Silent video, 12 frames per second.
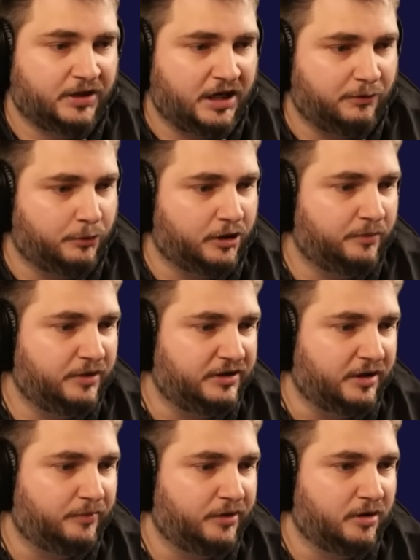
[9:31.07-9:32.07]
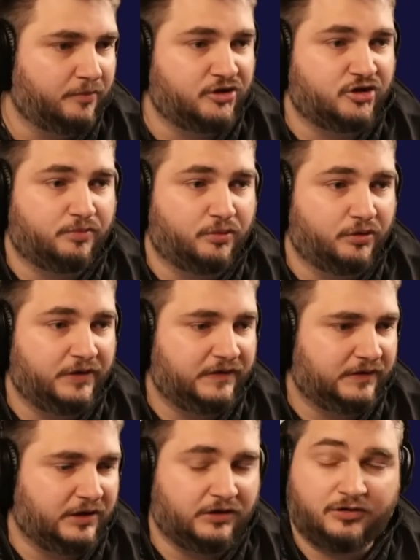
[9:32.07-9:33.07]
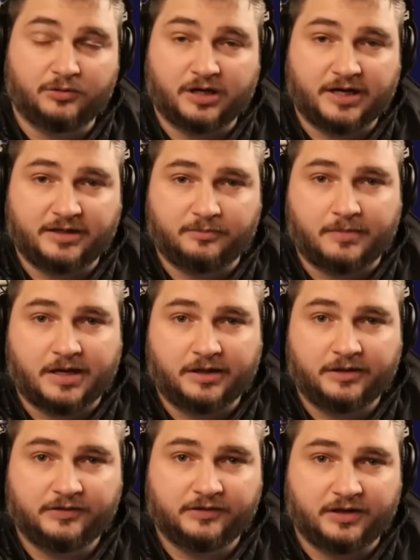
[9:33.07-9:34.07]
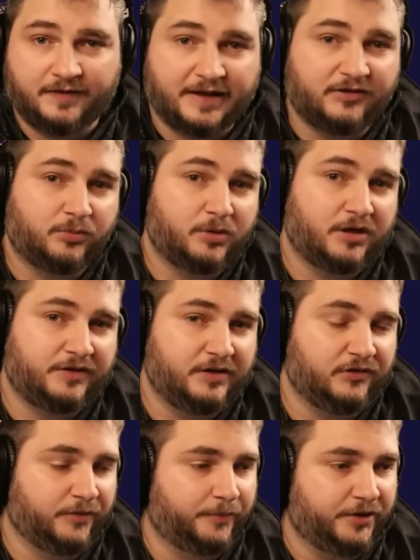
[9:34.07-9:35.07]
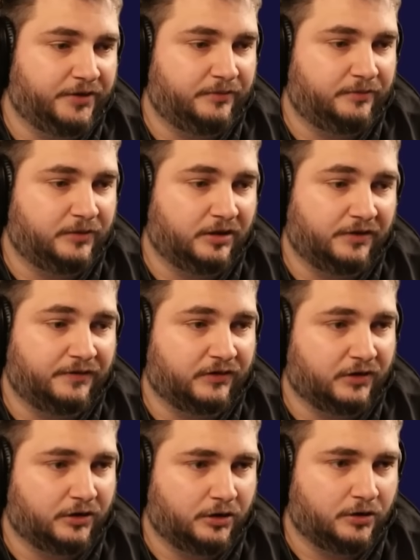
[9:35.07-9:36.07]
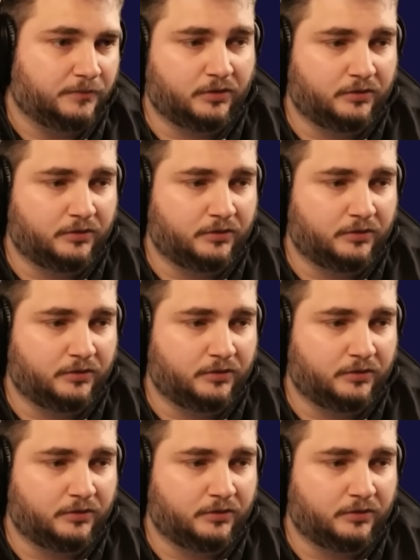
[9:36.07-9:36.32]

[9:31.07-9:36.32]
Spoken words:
and we're going to be dumping a bunch of points into our Heightened Malice, and that's where our Tears of Blood glyph is going to go.